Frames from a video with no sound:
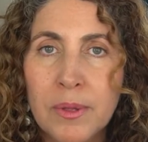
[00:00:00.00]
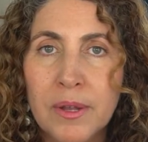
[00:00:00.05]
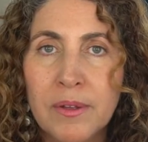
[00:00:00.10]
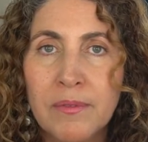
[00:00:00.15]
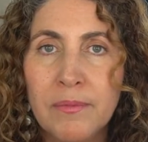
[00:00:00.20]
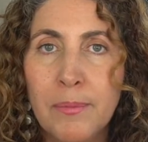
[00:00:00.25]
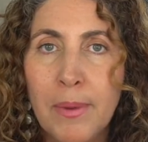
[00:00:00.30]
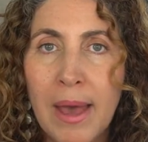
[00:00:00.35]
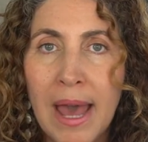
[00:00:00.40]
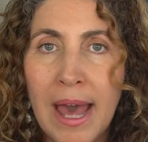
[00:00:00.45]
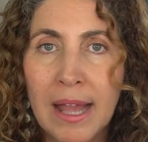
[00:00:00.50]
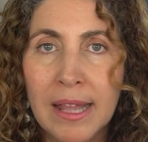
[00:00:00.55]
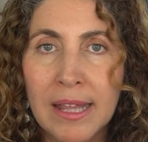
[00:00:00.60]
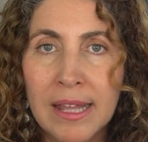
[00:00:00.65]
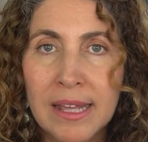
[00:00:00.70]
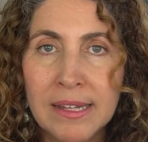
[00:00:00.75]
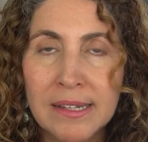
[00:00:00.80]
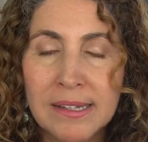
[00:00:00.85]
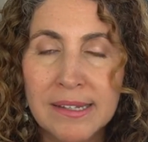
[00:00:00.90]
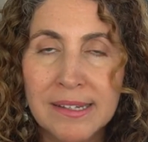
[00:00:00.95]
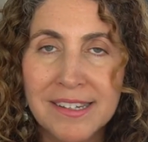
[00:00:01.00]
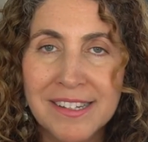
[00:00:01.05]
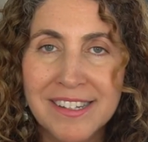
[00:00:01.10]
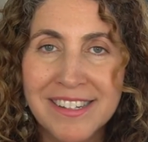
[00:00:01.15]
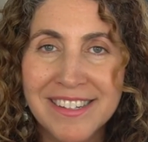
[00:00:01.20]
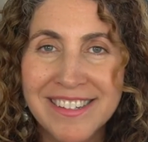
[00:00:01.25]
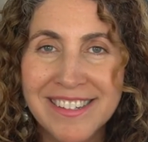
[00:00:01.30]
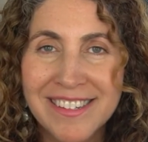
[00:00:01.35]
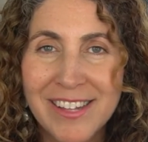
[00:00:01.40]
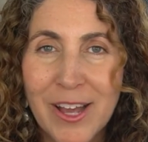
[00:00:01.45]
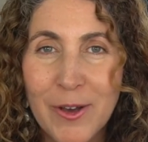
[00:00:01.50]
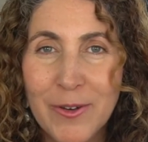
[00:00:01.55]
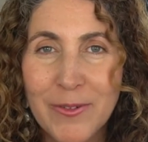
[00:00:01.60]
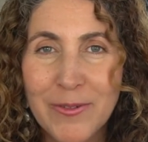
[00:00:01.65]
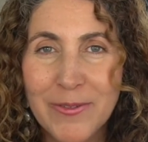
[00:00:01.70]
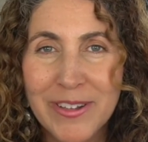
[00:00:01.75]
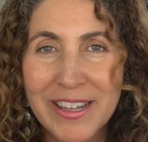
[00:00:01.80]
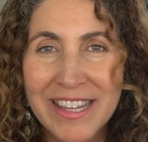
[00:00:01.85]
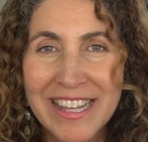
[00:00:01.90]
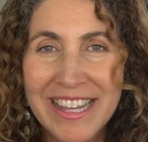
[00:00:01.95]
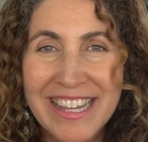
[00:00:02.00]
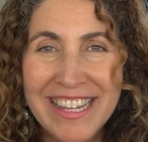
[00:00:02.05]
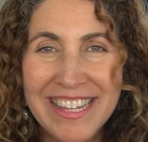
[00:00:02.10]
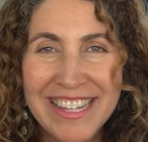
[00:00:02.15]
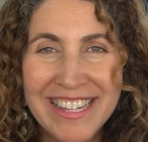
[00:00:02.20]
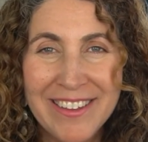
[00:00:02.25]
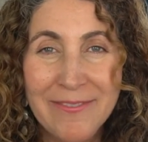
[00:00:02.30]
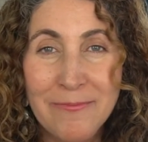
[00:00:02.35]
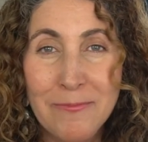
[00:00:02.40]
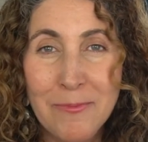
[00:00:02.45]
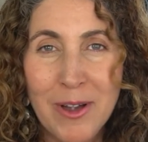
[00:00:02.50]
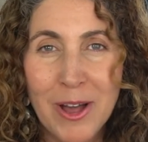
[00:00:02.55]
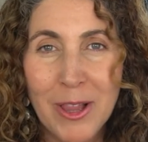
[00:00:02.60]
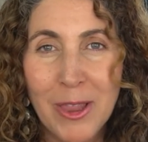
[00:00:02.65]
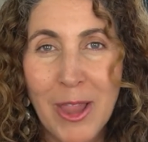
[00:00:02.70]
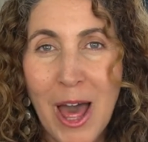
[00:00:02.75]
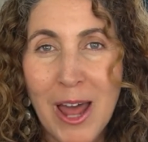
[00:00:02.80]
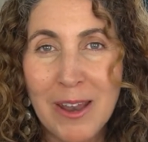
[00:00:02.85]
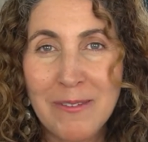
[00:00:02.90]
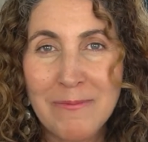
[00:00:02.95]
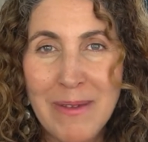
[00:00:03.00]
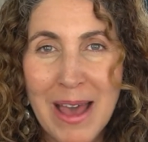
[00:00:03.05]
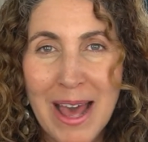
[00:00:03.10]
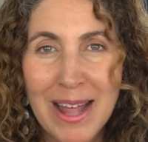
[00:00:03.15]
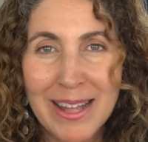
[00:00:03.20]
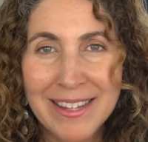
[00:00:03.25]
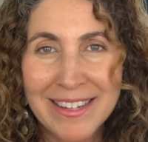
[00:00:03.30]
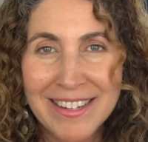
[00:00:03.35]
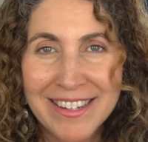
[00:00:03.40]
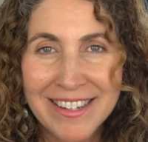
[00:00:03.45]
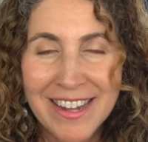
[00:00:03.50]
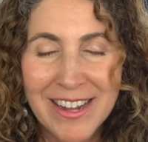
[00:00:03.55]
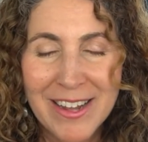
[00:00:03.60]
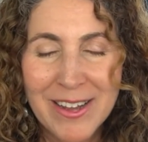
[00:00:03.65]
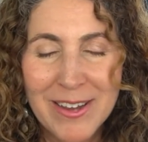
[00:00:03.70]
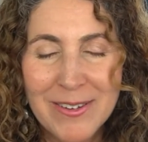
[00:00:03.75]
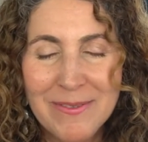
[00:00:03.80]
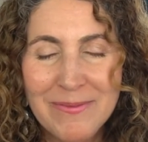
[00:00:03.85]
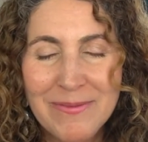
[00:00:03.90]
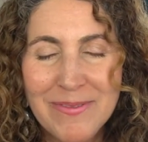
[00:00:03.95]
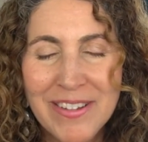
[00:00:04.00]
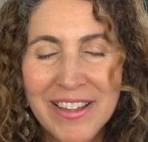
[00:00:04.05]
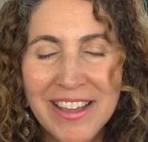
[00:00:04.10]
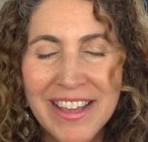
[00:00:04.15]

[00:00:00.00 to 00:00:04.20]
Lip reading: of balance, hopefully. A lot of balance, I hope.